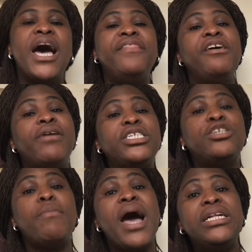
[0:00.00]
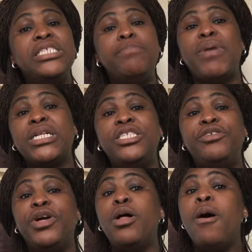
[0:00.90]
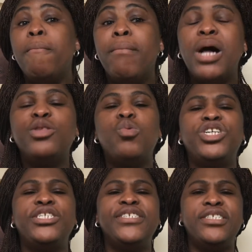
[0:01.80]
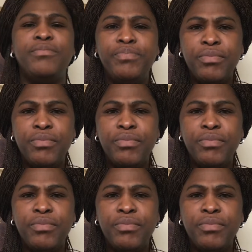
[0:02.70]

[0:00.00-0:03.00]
And there are some antibacterial mouthwashes.